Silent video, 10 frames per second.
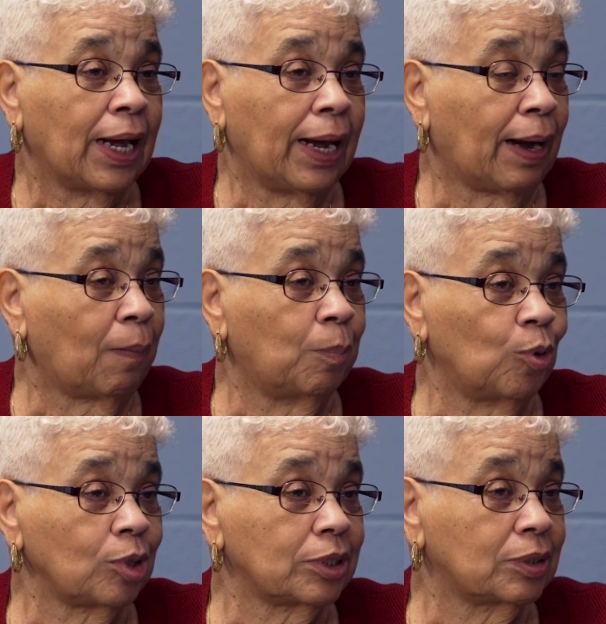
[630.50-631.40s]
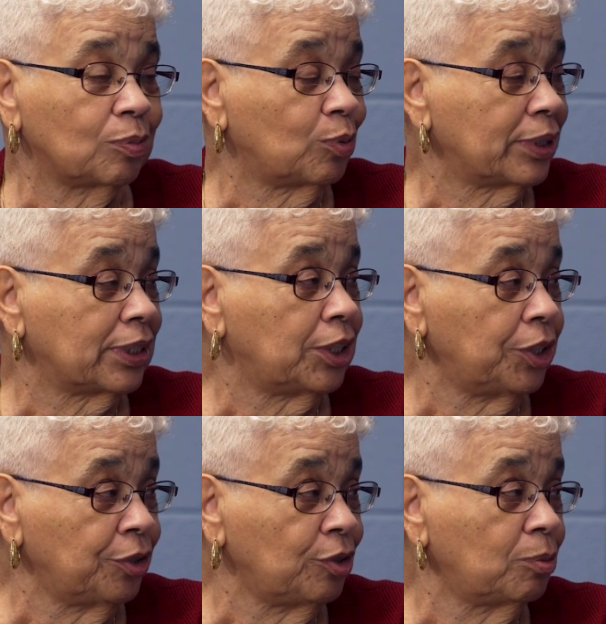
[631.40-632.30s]
Our books was the
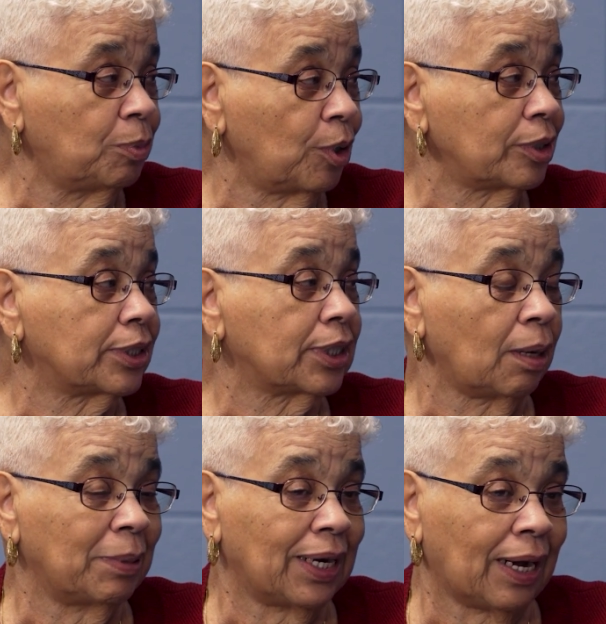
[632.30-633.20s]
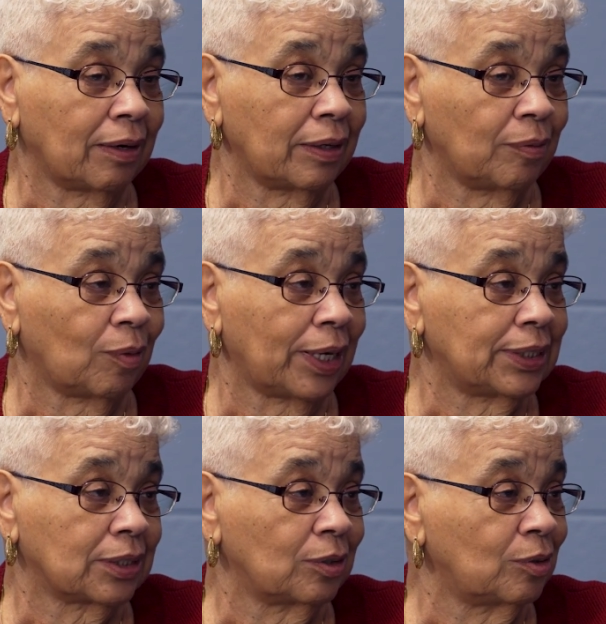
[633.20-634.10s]
used books coming out of the
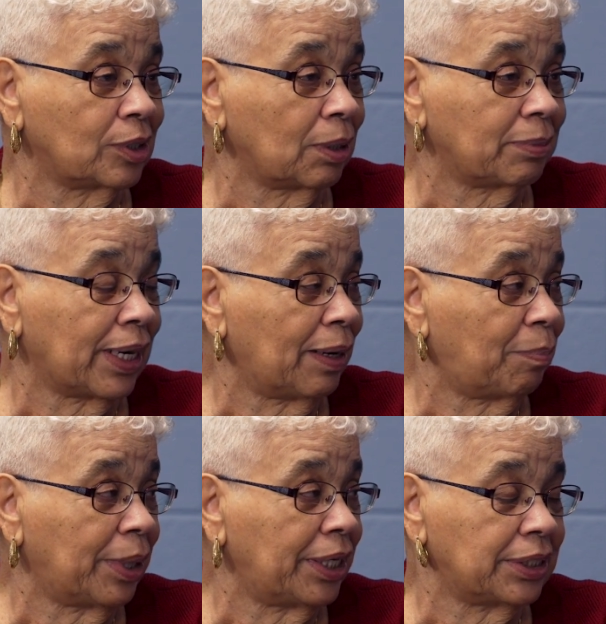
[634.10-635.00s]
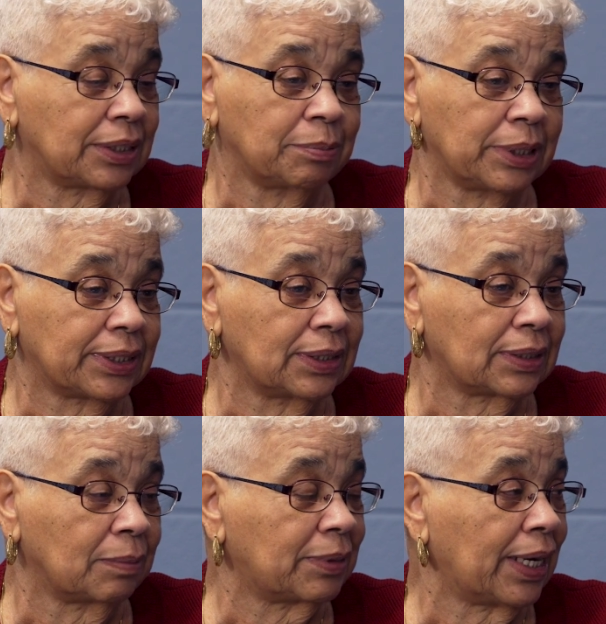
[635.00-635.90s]
white school, sometimes pages missing,
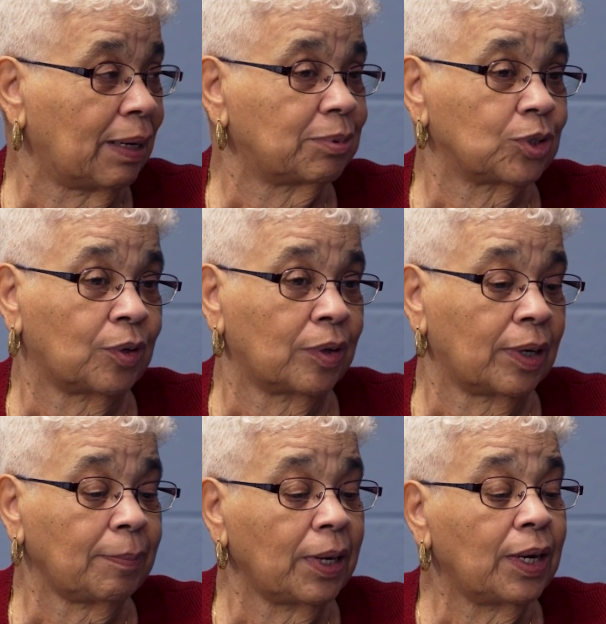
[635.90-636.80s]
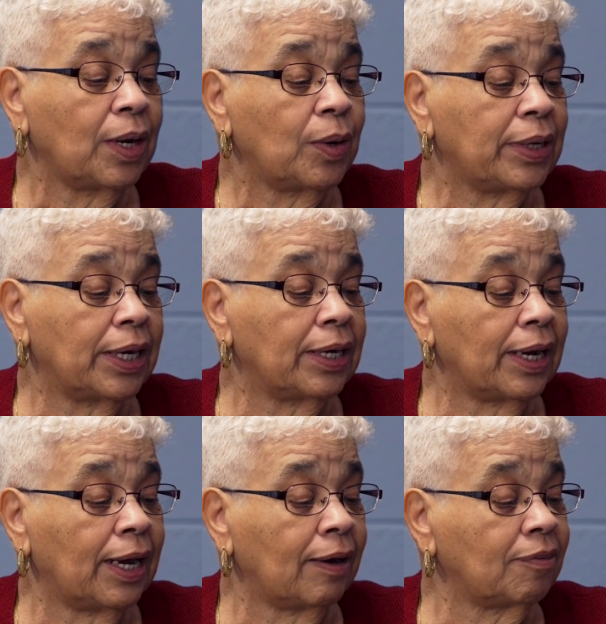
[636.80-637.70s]
sometimes tore up. Didn't
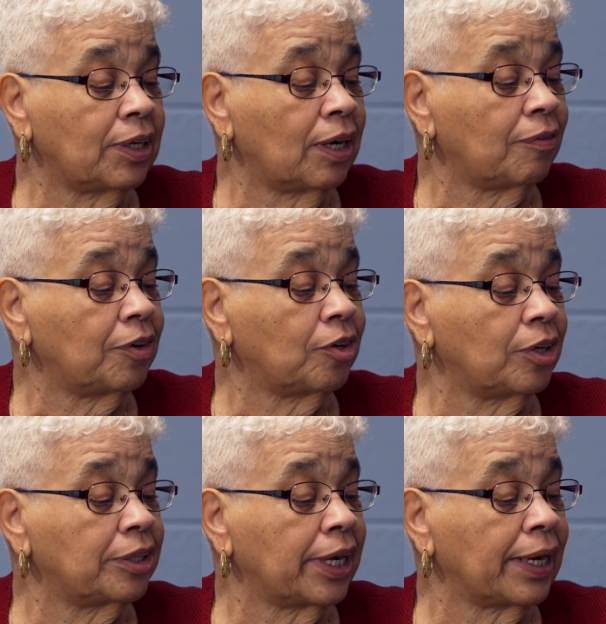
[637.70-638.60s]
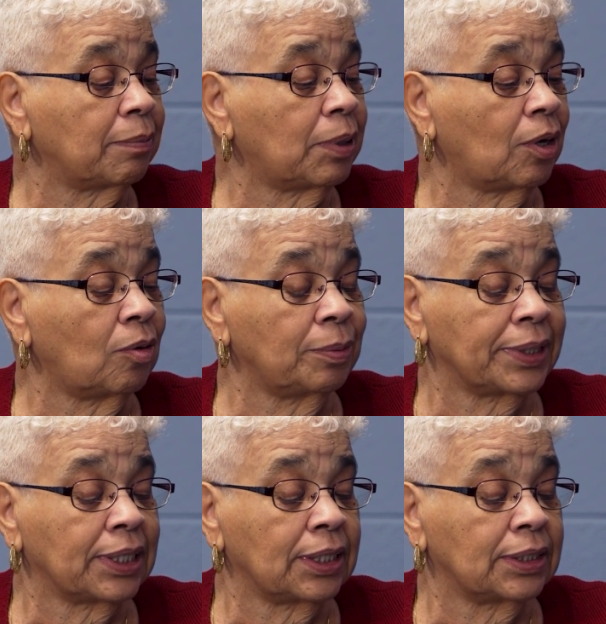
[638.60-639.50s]
have enough. You couldn't take them home
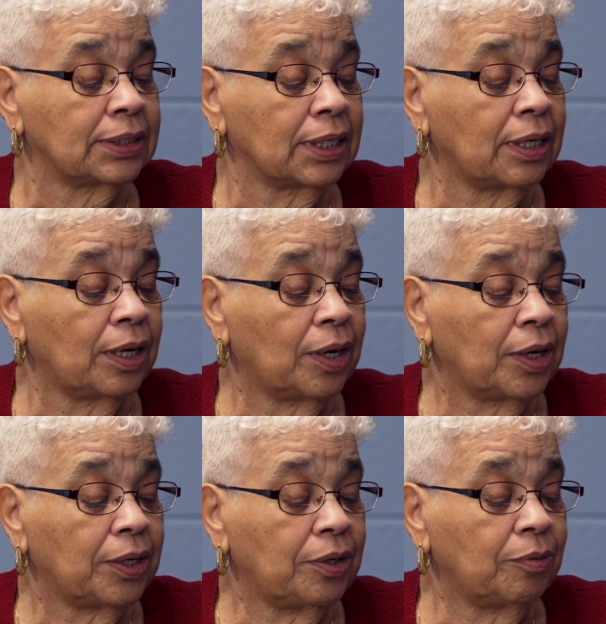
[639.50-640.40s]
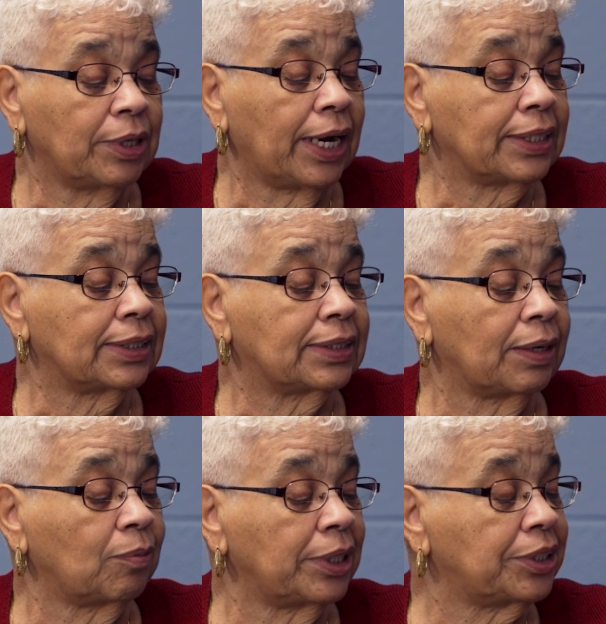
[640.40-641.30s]
because you would have to
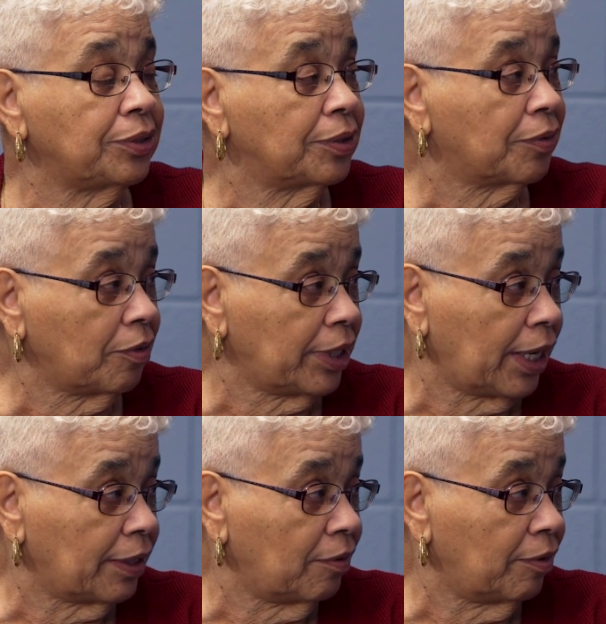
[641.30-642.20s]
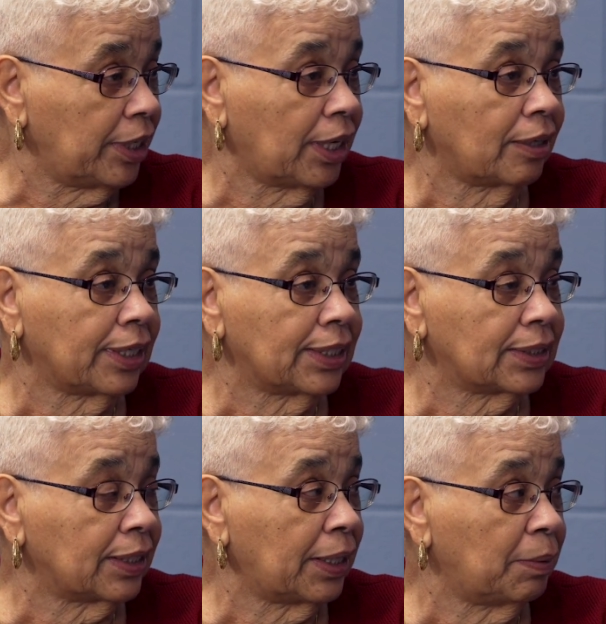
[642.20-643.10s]
sit where two or three had to read out that
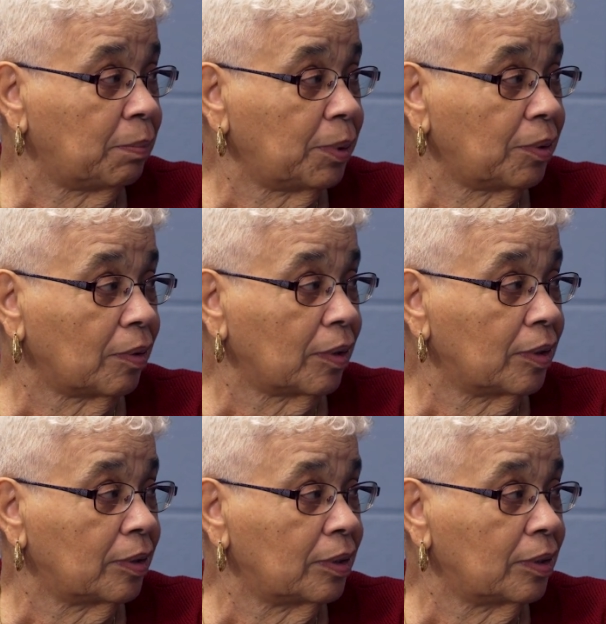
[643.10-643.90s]
same book.